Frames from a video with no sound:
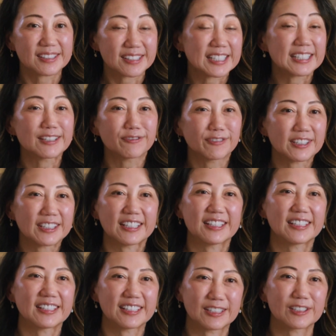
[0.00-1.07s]

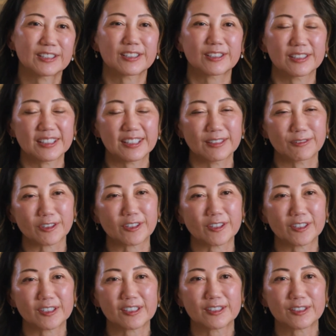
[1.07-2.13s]
significant and in
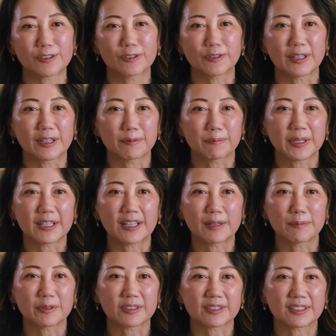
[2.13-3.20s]
regards to uh, being
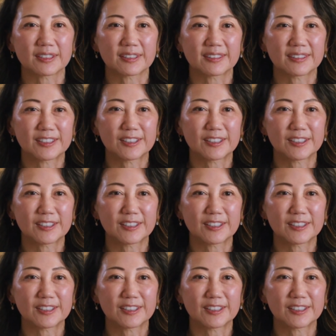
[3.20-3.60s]
able to,